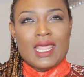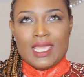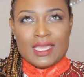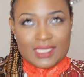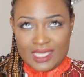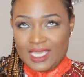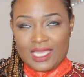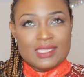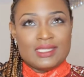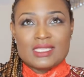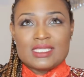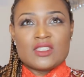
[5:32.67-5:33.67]

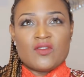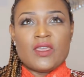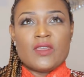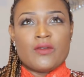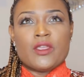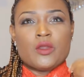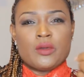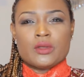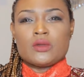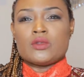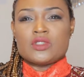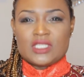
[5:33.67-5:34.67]
again, this is a very, very
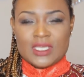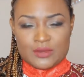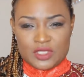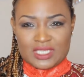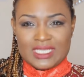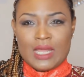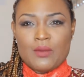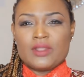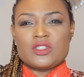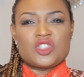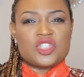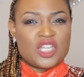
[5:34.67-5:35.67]
critical subject that I
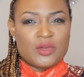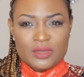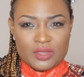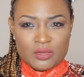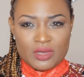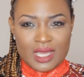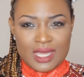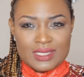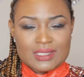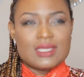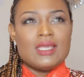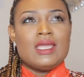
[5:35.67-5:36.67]
wanted to share with you
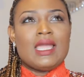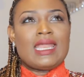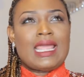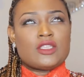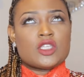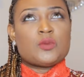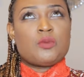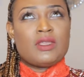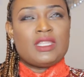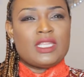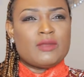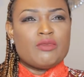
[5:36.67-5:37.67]
guys. And I just pray
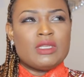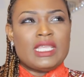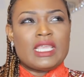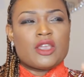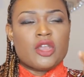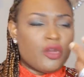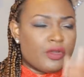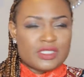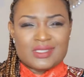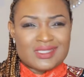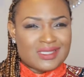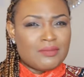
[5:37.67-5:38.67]
that it really
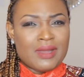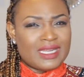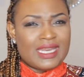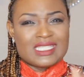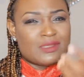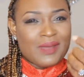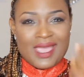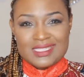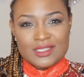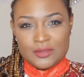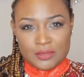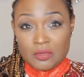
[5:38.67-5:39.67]
encourages somebody that is
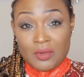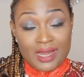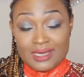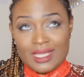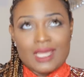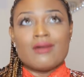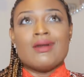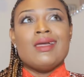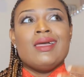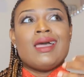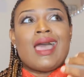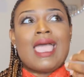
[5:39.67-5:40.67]
passing through right now.
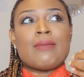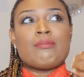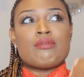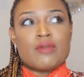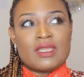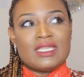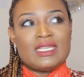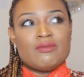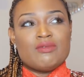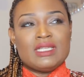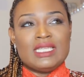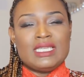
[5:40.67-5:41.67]
I pray that it
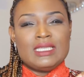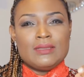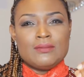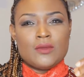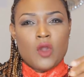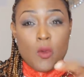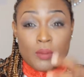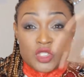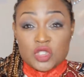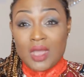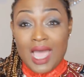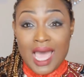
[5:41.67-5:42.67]
really
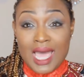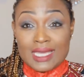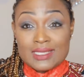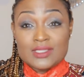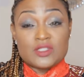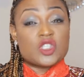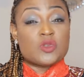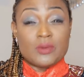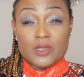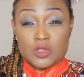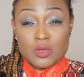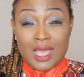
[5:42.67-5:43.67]
opens your eyes, your
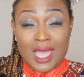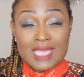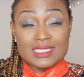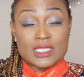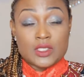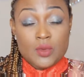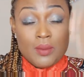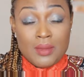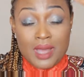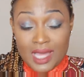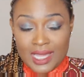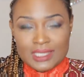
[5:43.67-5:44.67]
spiritual eyes and your
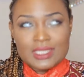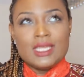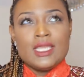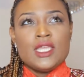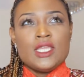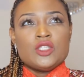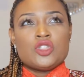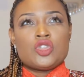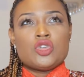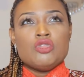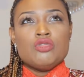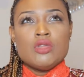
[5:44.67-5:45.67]
mind
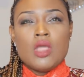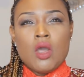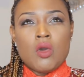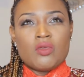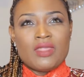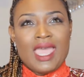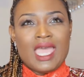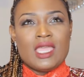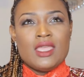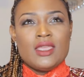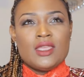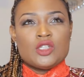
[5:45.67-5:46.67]
to know that
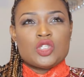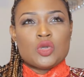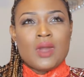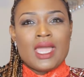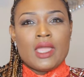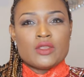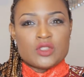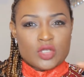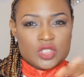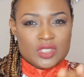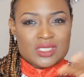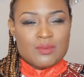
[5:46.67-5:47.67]
trials are
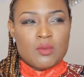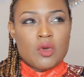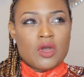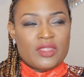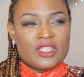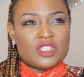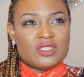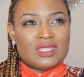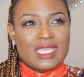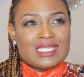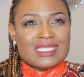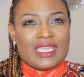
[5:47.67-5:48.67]
just more than
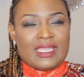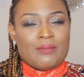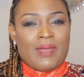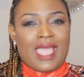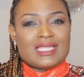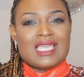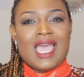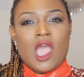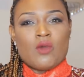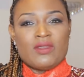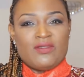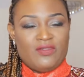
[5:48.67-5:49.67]
things that impact how
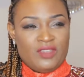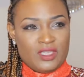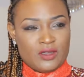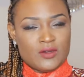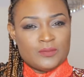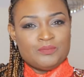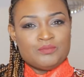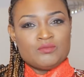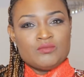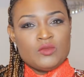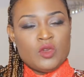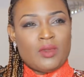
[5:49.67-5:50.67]
we feel.
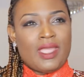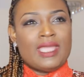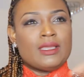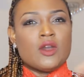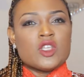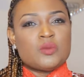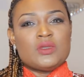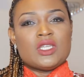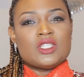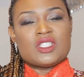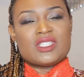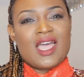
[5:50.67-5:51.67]
Right, it goes
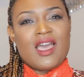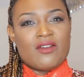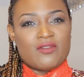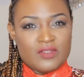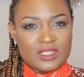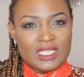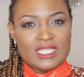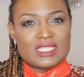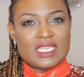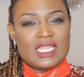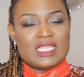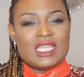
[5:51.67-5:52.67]
beyond just our feelings
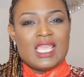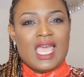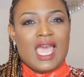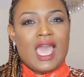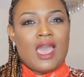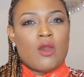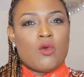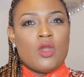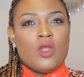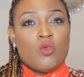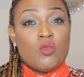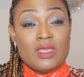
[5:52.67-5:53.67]
and how
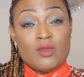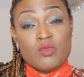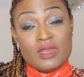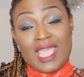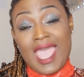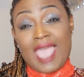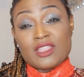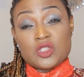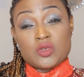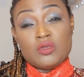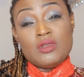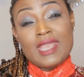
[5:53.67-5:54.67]
we react
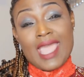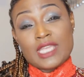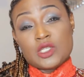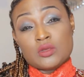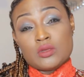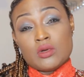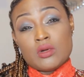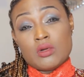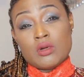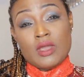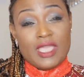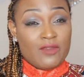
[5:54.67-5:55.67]
to
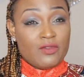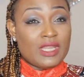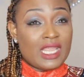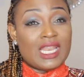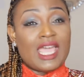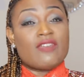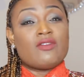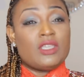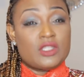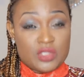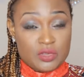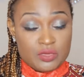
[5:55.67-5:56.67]
natural everyday life
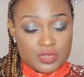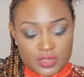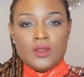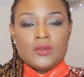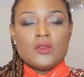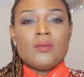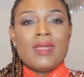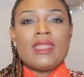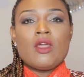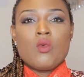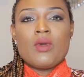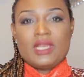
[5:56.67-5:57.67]
issues. No
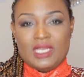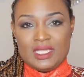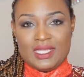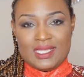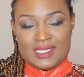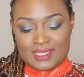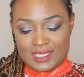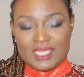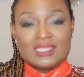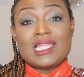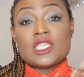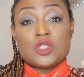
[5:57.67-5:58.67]
matter what it is
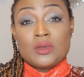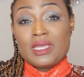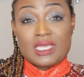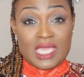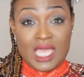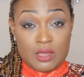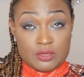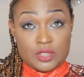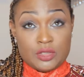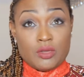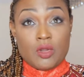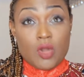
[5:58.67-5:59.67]
that you
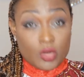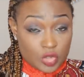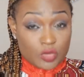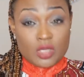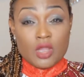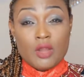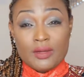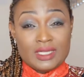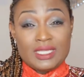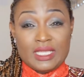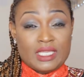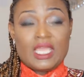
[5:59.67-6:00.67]
encounter or you're
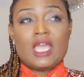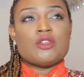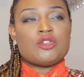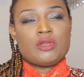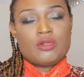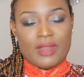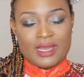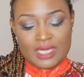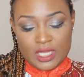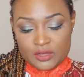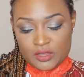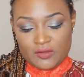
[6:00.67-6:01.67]
currently encountering right
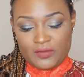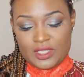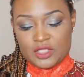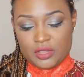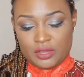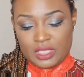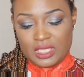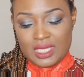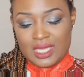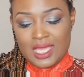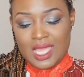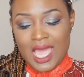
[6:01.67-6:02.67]
now in your faith journey,
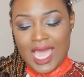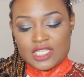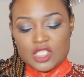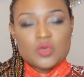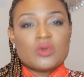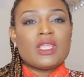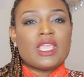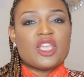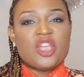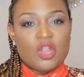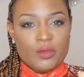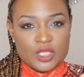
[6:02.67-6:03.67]
I just to
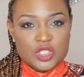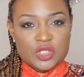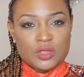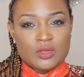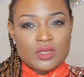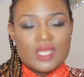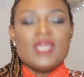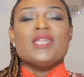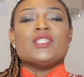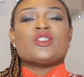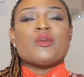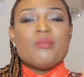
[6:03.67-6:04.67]
encourage you
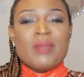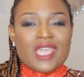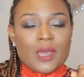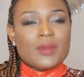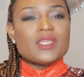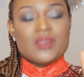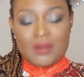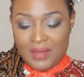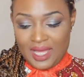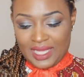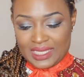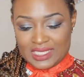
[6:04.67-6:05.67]
to make up in your
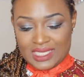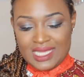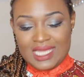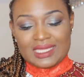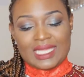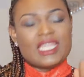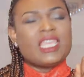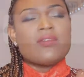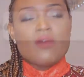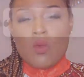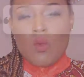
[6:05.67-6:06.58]
mind that even